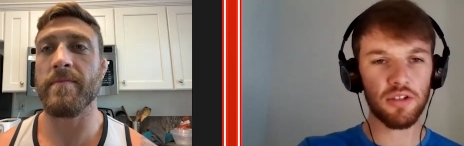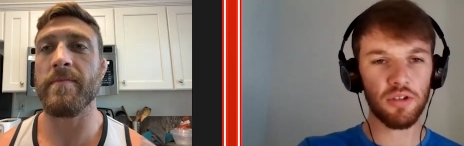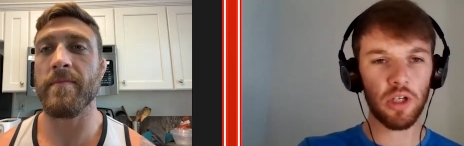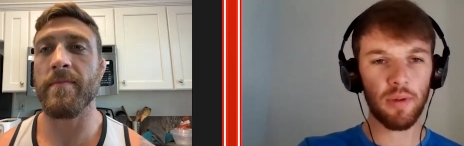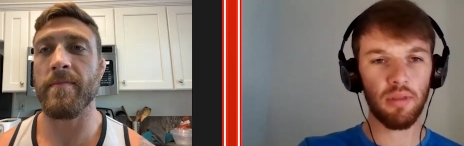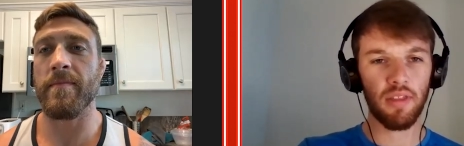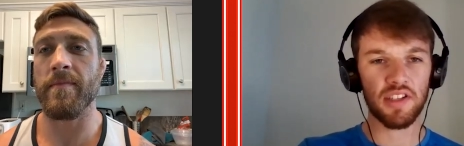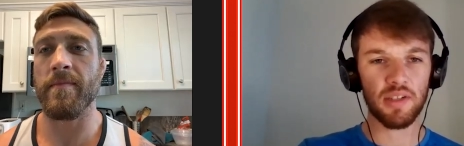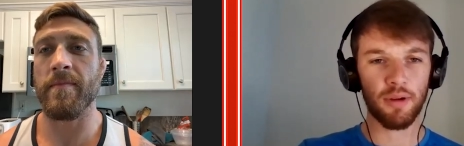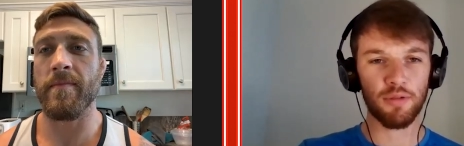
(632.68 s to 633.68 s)
Speaker 1: talk about
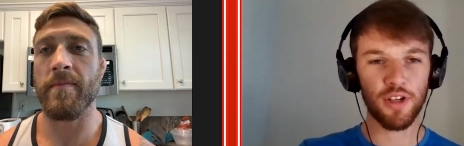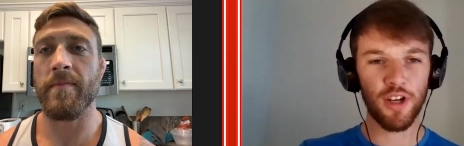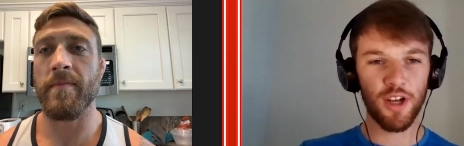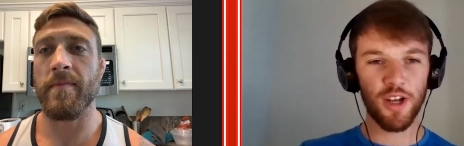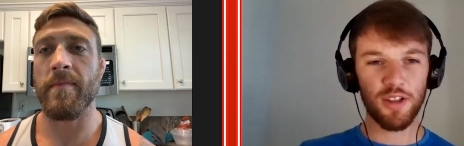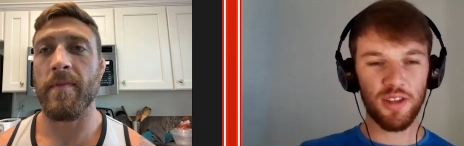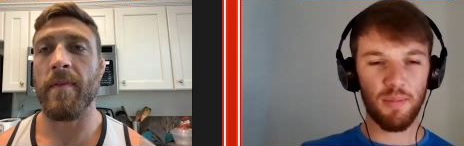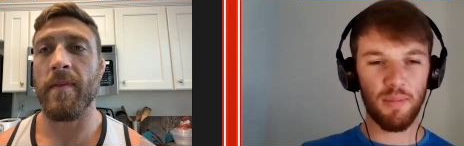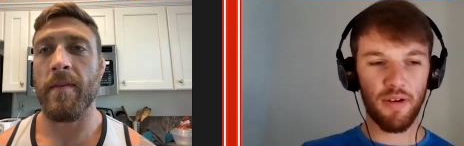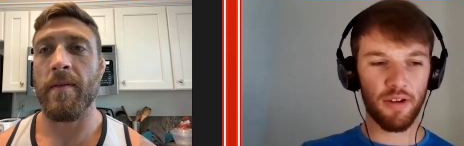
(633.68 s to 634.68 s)
this about the
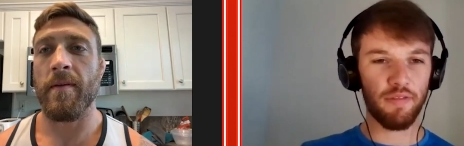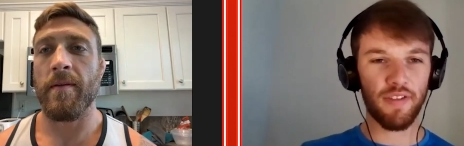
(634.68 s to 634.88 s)
American